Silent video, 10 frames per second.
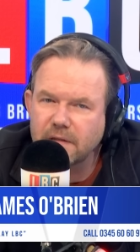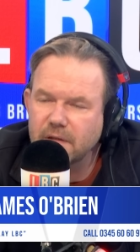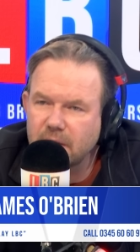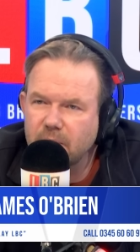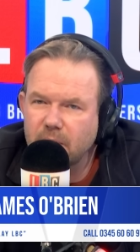you
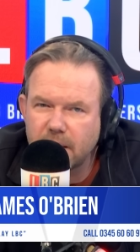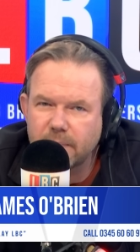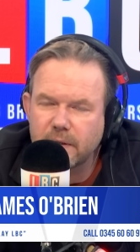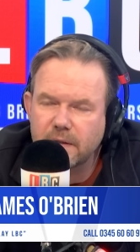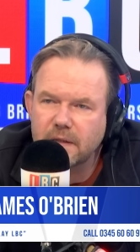know what, I'm
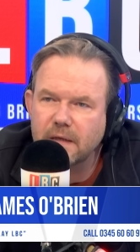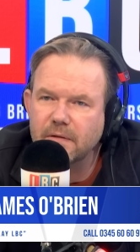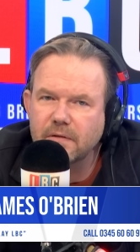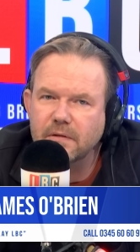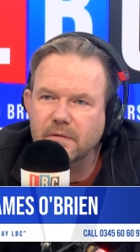going to tell
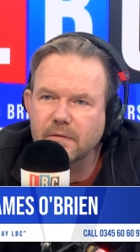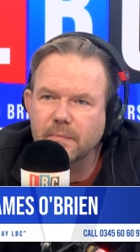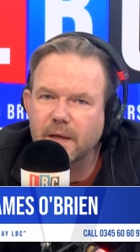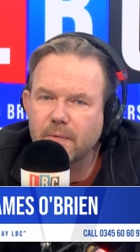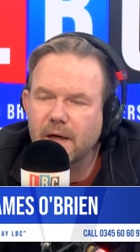the truth
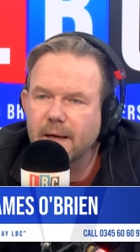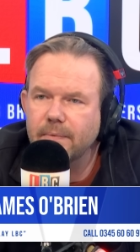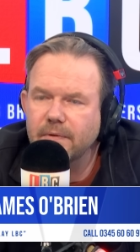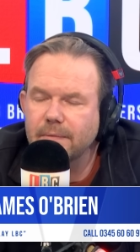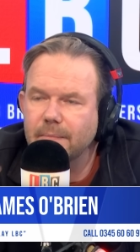about what
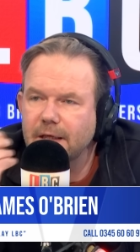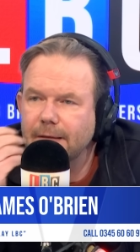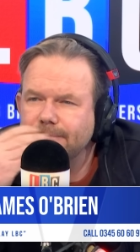happened to me